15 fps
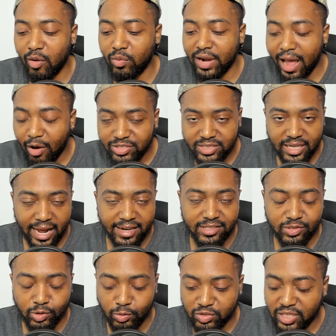when i was in high
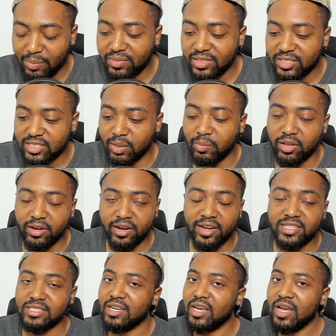school something similar to
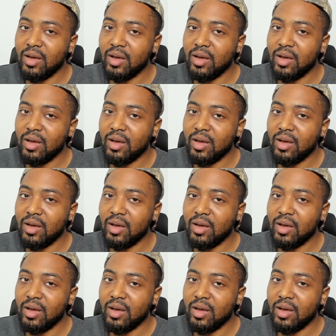this